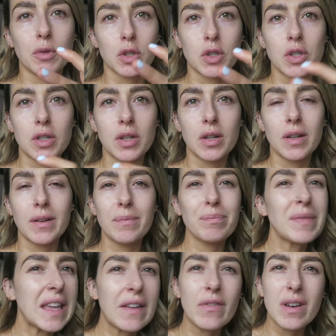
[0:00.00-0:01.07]
much
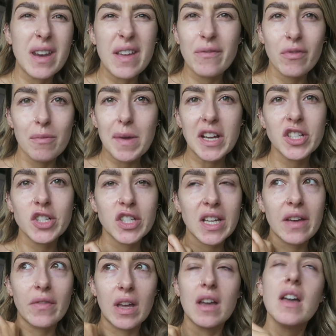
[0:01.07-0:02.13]
even information to
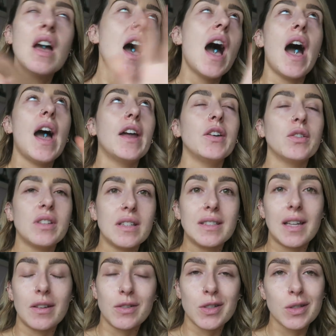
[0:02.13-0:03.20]
give you. I know that
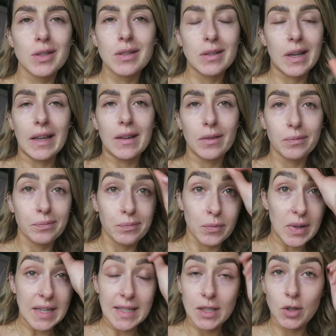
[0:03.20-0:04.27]
sounds like
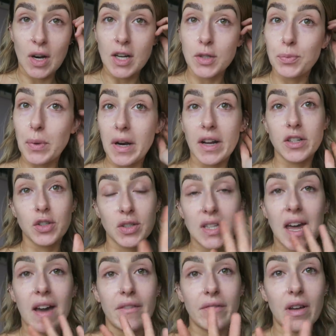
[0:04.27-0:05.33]
really strange, but I just
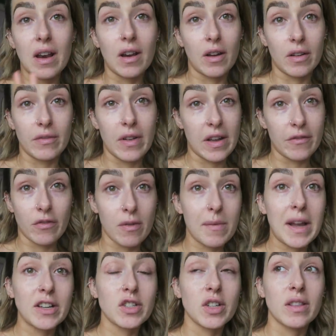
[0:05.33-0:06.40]
have a lot of
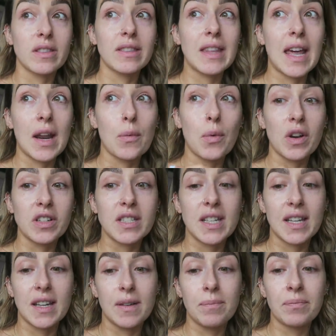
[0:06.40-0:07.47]
information that I want
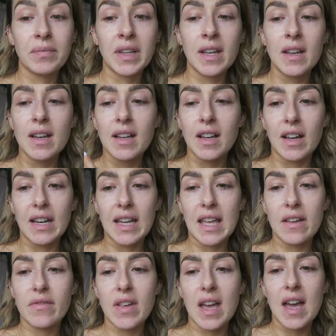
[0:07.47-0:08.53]
to kind of
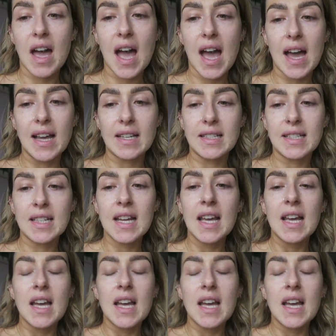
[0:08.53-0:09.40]
give you and